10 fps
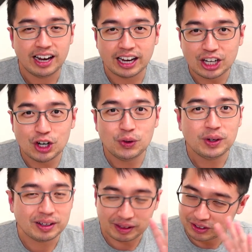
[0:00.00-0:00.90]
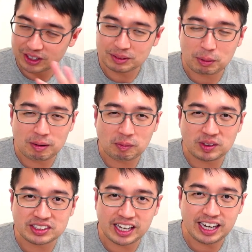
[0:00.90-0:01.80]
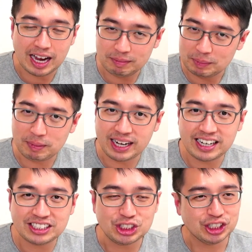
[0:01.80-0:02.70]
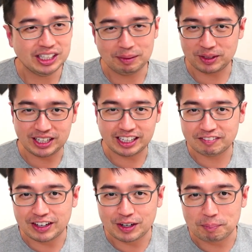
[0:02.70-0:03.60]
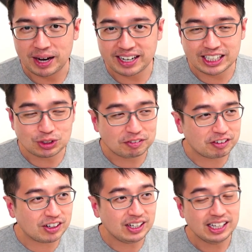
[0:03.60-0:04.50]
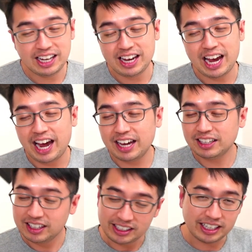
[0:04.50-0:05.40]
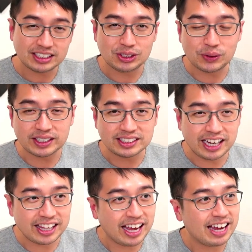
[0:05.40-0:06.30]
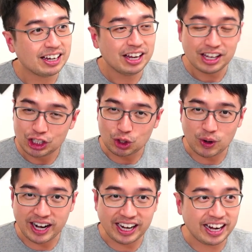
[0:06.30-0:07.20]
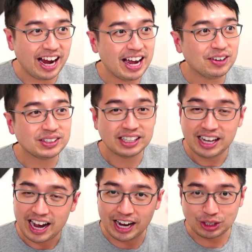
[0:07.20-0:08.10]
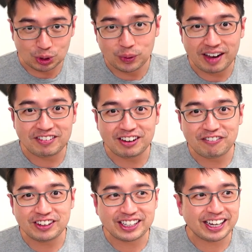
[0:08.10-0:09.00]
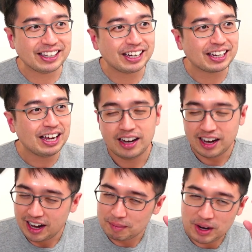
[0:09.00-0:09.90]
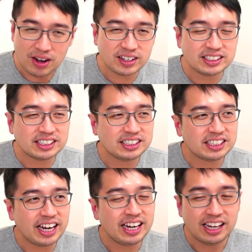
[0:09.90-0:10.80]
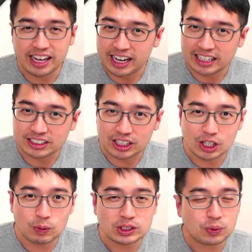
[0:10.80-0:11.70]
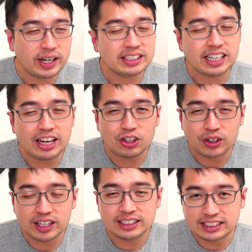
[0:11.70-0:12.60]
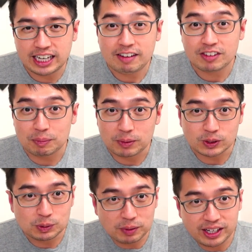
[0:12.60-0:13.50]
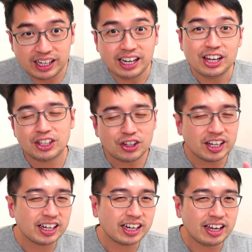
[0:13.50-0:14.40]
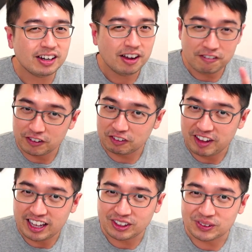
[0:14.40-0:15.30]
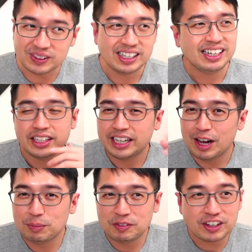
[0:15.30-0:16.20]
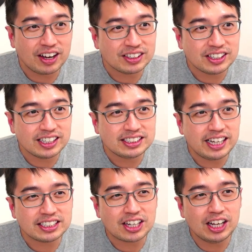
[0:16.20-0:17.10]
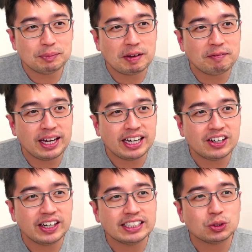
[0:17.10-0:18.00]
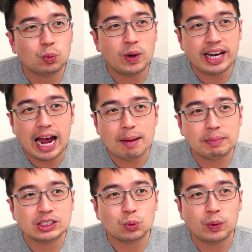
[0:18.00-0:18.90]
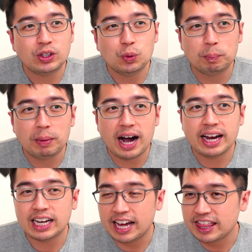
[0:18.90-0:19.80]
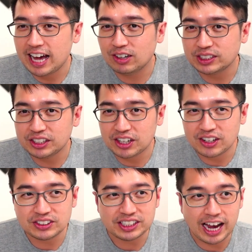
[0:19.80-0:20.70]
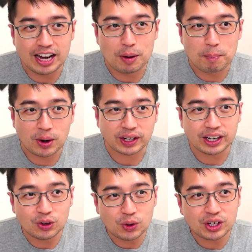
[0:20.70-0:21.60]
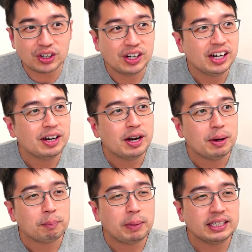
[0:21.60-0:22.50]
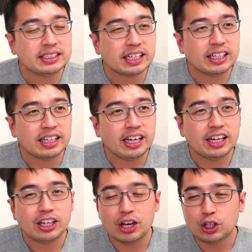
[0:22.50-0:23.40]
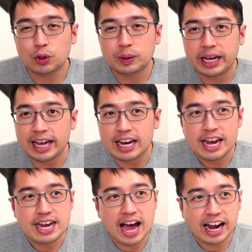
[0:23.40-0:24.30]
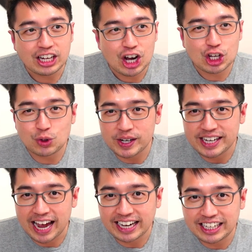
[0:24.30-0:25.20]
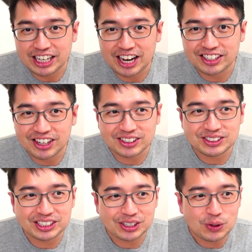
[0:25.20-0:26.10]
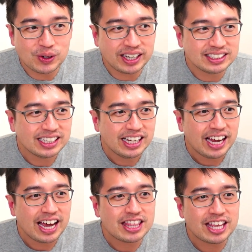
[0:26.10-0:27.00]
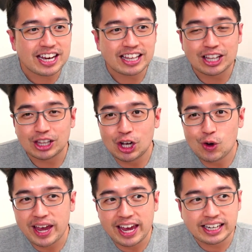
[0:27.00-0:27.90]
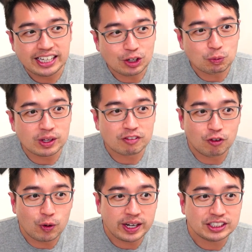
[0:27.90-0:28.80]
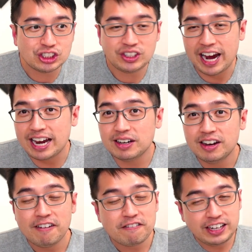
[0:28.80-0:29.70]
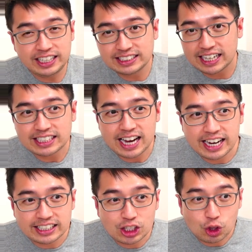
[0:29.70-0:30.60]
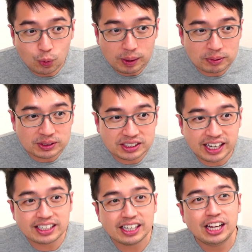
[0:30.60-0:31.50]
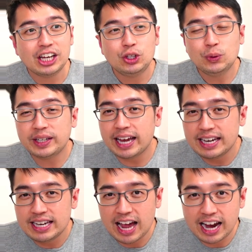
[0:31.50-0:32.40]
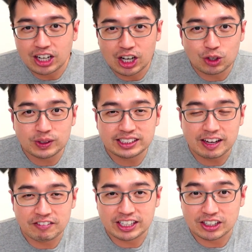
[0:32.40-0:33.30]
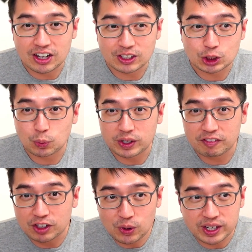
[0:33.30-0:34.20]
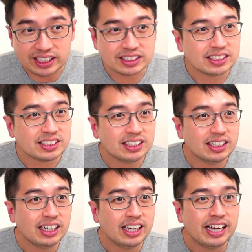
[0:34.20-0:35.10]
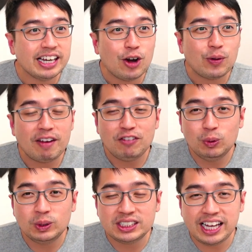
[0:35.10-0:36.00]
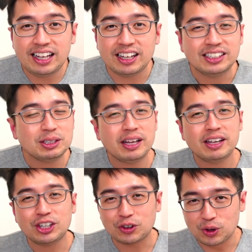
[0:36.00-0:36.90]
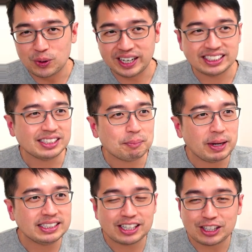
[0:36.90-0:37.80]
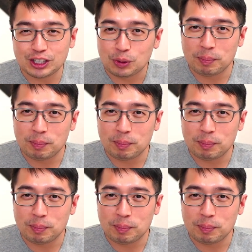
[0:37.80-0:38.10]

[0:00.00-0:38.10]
I know you're gonna probably say, I'm a Binance shill, I'm gonna give out a Binance referral, and yes, you can say that, try it out. I do have an affiliate link. I'm honestly saying it has the lowest rates and you're gonna save the most money. You're gonna get full value. Now, moving on to this next column I've made here, it's what happens when you buy $1,000 at a market order. Basically, you'd get $999 in coins, and then at the low end here with Voyager at fees as high as 3%, you'd get $970 worth of coins. Now, if you sell your coins, basically you